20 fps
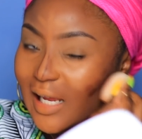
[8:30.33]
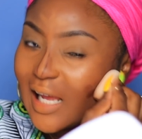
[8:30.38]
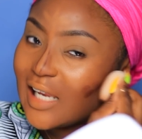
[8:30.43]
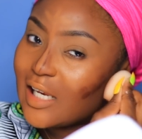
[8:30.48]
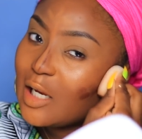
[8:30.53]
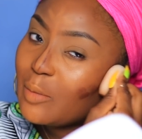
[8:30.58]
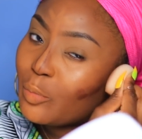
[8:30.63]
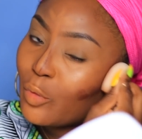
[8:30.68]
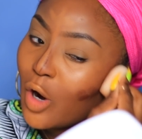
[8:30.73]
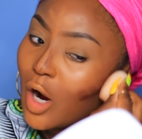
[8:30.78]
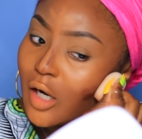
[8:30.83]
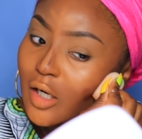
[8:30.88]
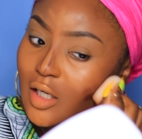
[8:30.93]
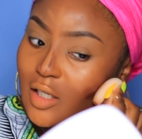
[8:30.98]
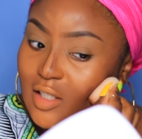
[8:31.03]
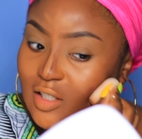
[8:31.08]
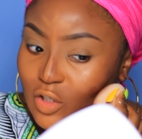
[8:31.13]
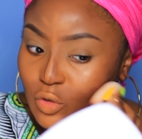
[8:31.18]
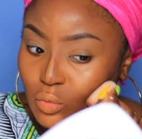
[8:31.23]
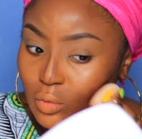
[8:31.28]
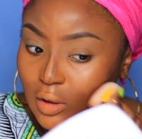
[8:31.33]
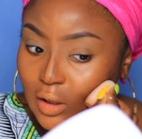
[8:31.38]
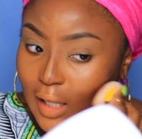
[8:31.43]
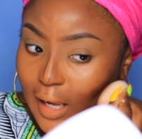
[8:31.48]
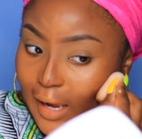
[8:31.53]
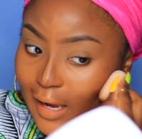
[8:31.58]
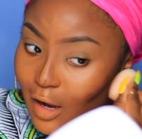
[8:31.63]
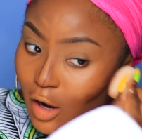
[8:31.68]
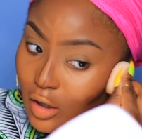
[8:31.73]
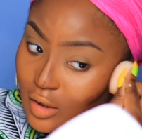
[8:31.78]
any products you
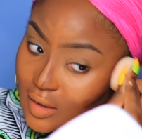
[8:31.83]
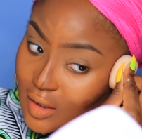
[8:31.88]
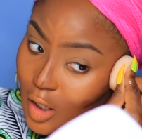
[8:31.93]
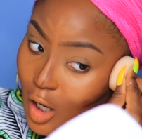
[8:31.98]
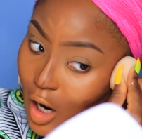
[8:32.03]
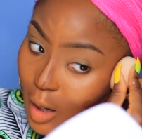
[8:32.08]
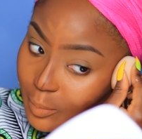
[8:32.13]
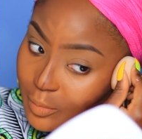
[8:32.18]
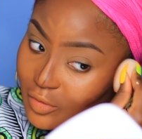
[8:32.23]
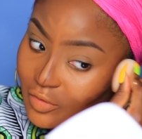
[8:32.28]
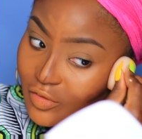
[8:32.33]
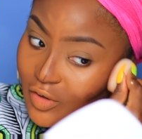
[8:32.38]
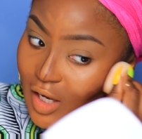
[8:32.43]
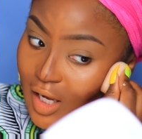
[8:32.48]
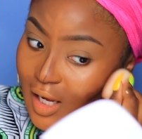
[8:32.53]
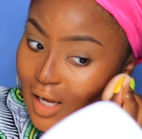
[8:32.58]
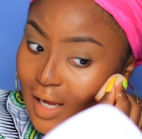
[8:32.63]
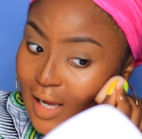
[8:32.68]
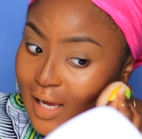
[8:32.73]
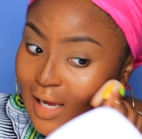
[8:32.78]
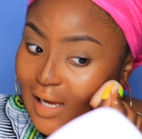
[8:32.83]
lay on top of it,